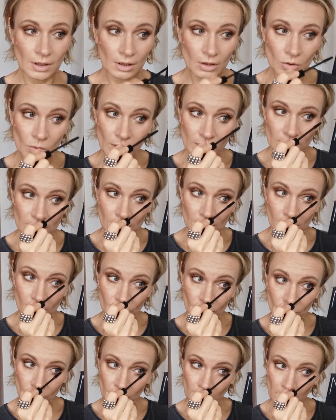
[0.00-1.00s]
Quite a
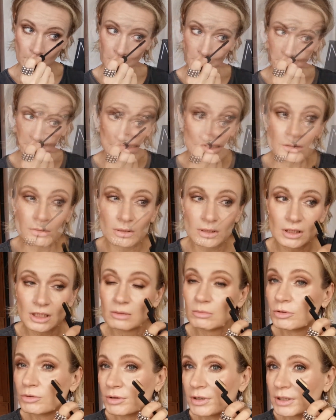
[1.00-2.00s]
lot. This one
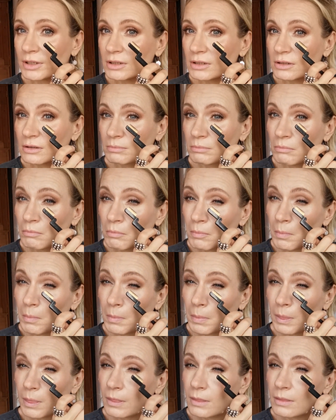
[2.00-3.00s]
came alright.
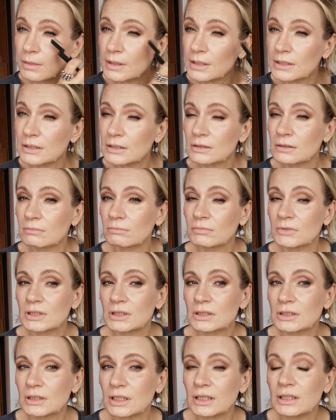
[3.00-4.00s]
This
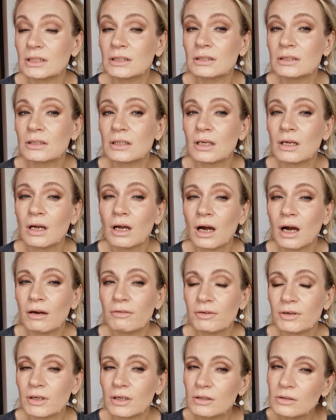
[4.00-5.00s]
side, I
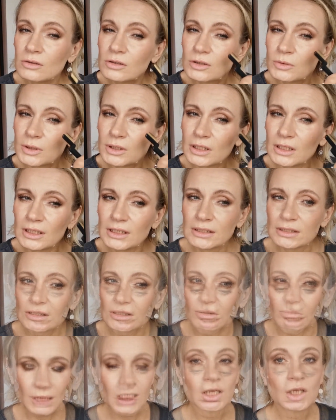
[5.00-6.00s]
think I use quite
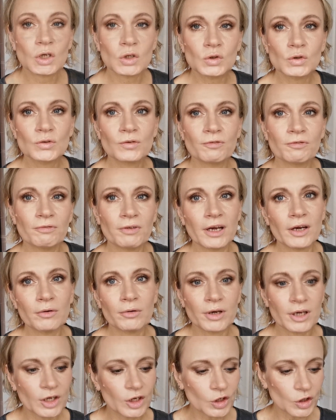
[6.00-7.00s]
less. Not
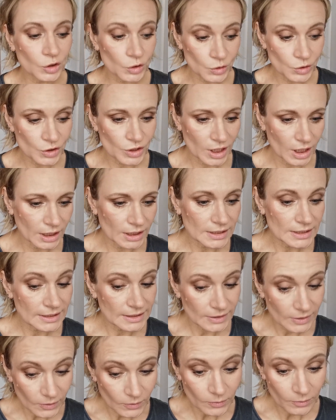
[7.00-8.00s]
very good, guys,
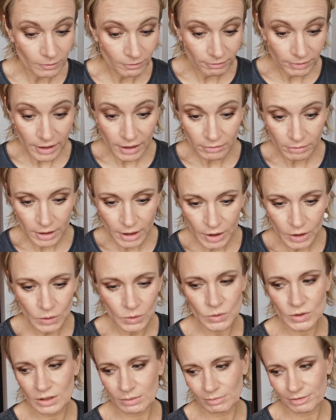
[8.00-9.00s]
not very
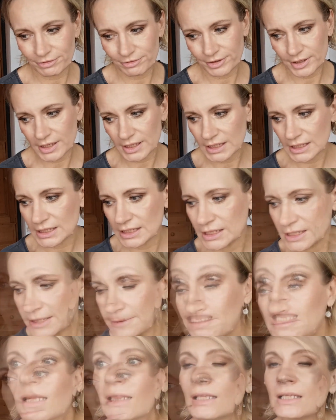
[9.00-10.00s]
good, I'm afraid.
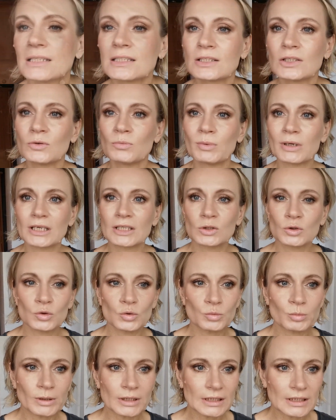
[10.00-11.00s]
And let's go back
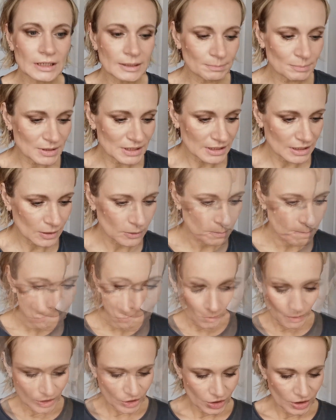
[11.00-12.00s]
to my lips now.
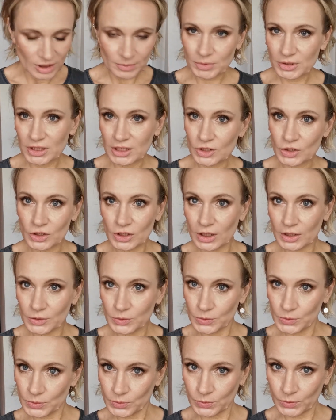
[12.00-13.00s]
Which lipstick shall I
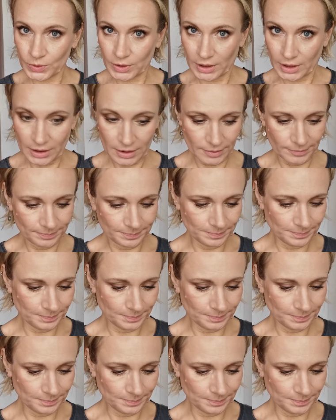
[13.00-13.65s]
use today?